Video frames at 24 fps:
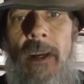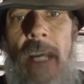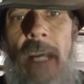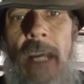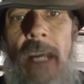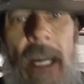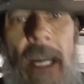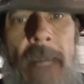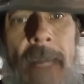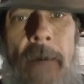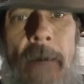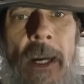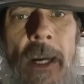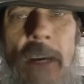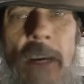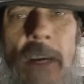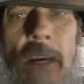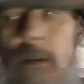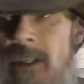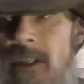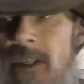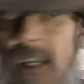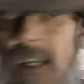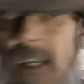Anybody
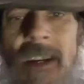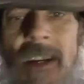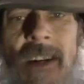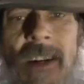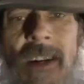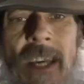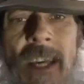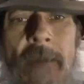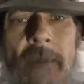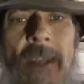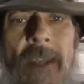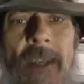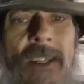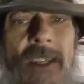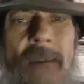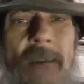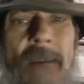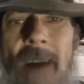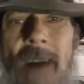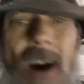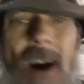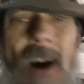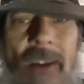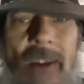who's sitting there, give me some
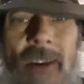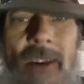other